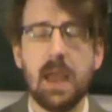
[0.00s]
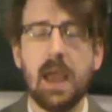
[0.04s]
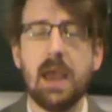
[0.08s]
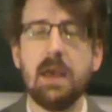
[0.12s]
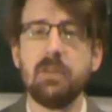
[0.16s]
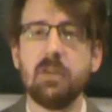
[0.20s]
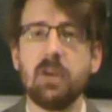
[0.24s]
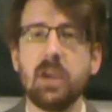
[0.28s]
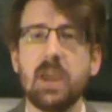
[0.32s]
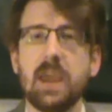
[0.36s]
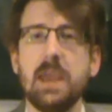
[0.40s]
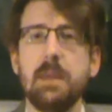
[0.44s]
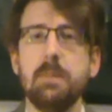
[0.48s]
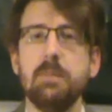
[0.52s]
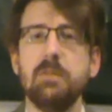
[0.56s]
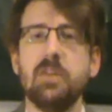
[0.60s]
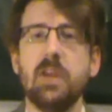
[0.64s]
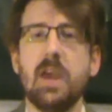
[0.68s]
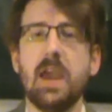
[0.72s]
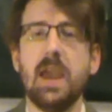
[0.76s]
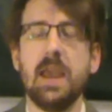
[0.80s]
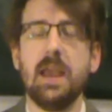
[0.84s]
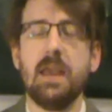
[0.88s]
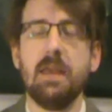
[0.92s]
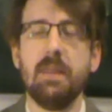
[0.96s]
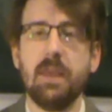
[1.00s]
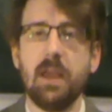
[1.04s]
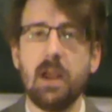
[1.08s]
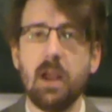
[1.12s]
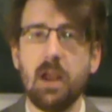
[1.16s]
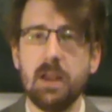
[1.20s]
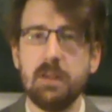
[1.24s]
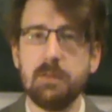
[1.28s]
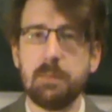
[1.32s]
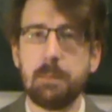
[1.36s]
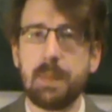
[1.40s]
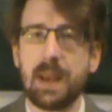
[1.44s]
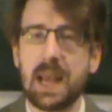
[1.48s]
As I keep saying, there
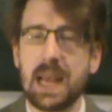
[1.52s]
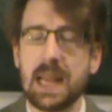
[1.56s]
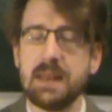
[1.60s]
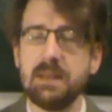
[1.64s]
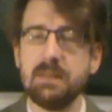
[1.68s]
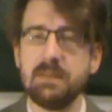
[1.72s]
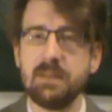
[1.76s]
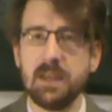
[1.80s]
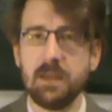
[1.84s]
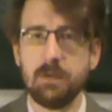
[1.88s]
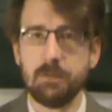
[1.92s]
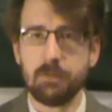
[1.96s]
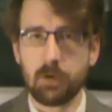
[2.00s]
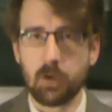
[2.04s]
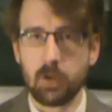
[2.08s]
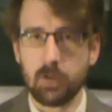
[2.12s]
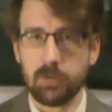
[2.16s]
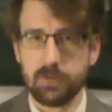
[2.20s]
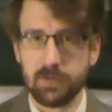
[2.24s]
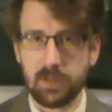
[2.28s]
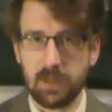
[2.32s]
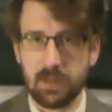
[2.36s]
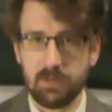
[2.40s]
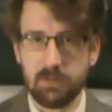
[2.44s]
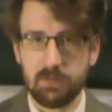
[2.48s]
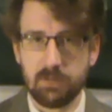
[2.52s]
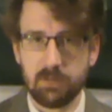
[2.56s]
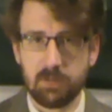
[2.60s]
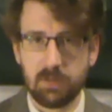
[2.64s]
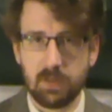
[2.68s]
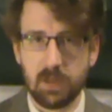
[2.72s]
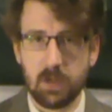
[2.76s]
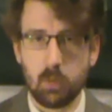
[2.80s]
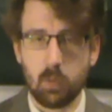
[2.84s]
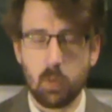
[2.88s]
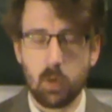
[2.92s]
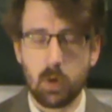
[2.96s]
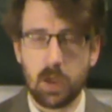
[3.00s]
is plenty of content
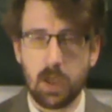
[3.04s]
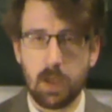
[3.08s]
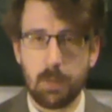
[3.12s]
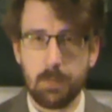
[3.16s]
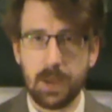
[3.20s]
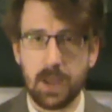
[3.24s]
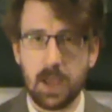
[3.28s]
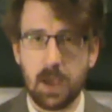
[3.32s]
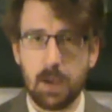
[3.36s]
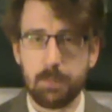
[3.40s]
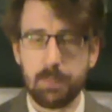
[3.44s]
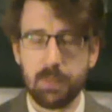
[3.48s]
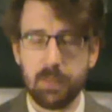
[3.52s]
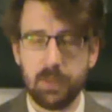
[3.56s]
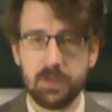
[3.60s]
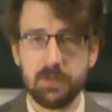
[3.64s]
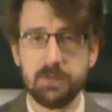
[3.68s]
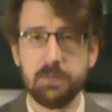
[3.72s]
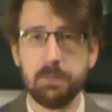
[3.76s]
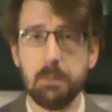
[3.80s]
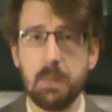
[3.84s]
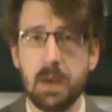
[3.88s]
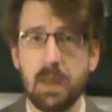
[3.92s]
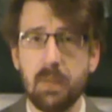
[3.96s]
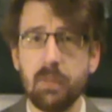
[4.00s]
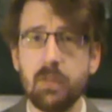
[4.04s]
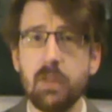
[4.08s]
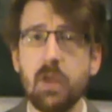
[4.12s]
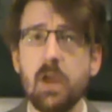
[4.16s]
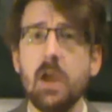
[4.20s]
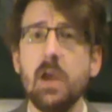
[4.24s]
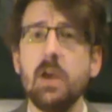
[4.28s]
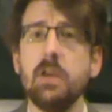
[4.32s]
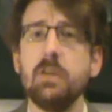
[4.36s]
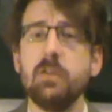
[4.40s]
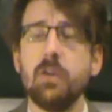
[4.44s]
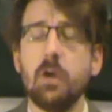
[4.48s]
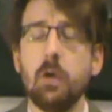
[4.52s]
still coming up this month,
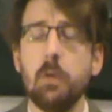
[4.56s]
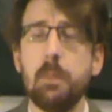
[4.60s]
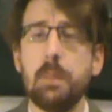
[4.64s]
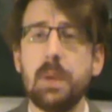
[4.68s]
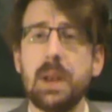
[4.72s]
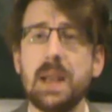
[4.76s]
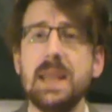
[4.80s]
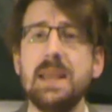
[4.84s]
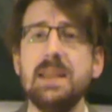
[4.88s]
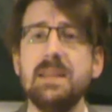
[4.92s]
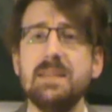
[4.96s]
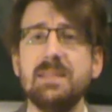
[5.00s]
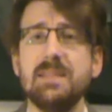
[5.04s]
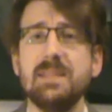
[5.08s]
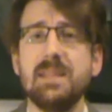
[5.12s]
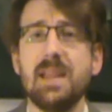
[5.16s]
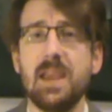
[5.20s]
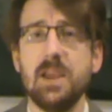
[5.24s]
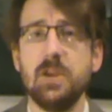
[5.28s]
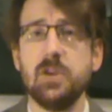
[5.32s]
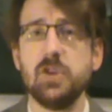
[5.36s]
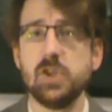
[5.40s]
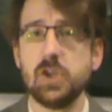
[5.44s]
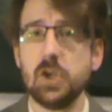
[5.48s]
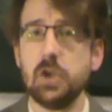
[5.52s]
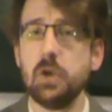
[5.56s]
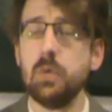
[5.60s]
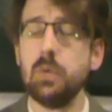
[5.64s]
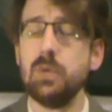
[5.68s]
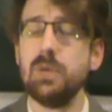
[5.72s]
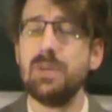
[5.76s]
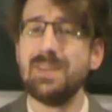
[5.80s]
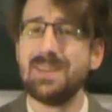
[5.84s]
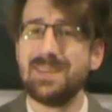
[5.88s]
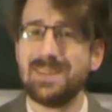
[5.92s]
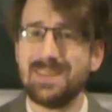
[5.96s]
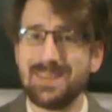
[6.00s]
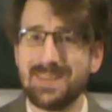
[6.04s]
so please stay
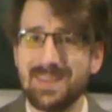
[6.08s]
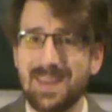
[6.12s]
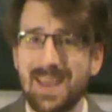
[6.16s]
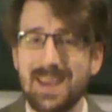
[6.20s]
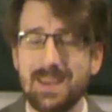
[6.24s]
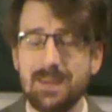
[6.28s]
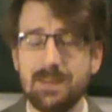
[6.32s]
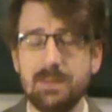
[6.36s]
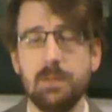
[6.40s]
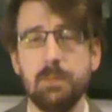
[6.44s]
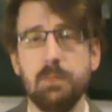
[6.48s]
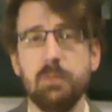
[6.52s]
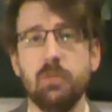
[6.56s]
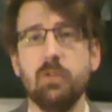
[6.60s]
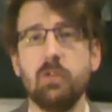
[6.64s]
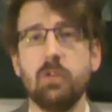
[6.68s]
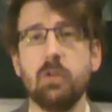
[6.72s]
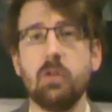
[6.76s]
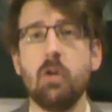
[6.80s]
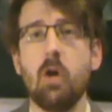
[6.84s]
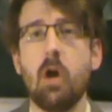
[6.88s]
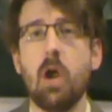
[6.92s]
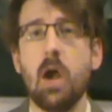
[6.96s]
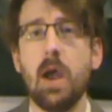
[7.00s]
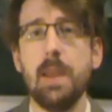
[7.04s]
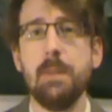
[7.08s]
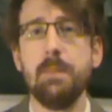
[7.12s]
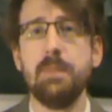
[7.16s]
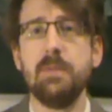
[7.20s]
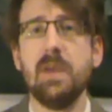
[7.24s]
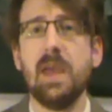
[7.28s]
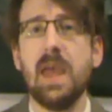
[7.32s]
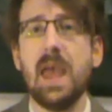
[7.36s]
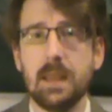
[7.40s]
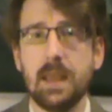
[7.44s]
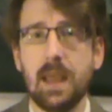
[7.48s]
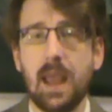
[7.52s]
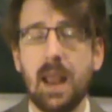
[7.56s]
tuned, stay subscribed,
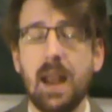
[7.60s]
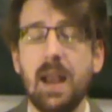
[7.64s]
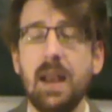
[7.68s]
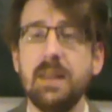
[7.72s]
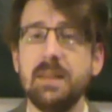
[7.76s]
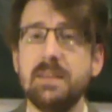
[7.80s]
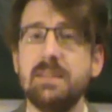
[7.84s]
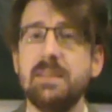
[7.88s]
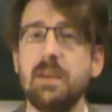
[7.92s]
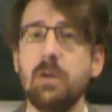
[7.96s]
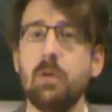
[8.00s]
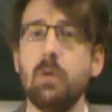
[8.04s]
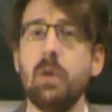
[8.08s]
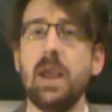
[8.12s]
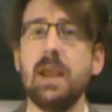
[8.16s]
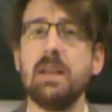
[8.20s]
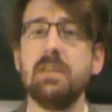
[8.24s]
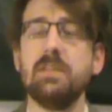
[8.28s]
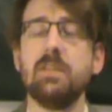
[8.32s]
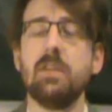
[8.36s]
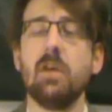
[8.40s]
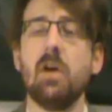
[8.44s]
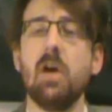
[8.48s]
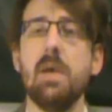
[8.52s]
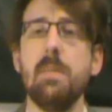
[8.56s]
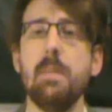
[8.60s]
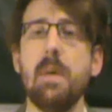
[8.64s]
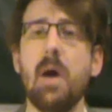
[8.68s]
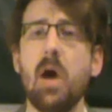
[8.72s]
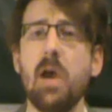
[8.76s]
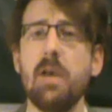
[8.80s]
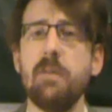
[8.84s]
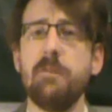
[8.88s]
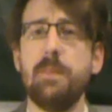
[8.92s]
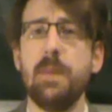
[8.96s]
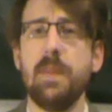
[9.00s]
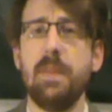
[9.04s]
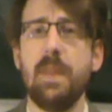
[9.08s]
and until next time,
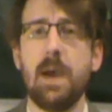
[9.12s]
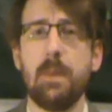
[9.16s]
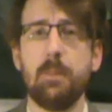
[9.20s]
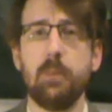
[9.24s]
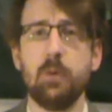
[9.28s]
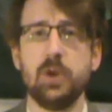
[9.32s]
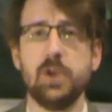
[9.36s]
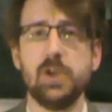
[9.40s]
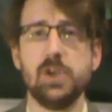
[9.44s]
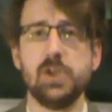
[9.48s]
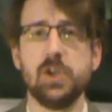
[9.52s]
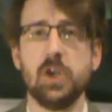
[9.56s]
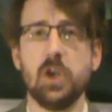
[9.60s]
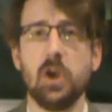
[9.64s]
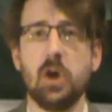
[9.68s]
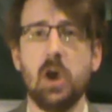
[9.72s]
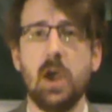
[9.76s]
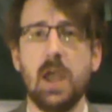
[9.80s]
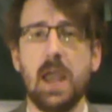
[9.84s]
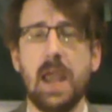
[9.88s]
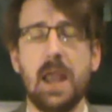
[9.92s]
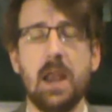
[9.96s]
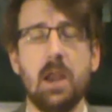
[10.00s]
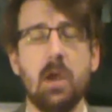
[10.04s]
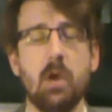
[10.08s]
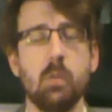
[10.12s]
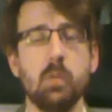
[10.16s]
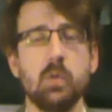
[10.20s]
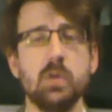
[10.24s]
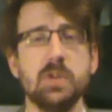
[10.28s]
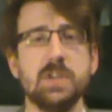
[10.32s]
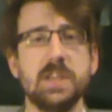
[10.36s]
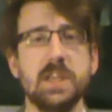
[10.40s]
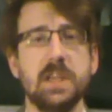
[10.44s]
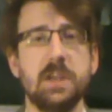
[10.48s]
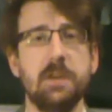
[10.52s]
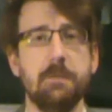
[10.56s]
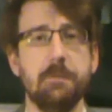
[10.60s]
I have been that British guy and I will
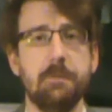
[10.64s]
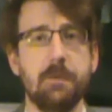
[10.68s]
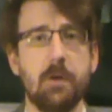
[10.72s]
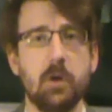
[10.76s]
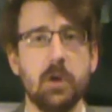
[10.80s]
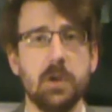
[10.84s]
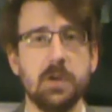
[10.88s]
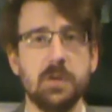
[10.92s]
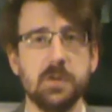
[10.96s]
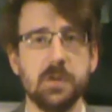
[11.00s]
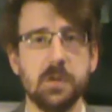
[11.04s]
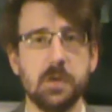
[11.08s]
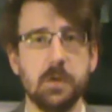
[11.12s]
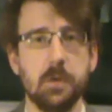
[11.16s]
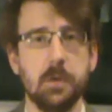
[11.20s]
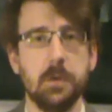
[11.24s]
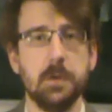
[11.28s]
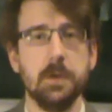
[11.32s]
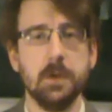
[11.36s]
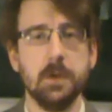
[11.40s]
see you very soon.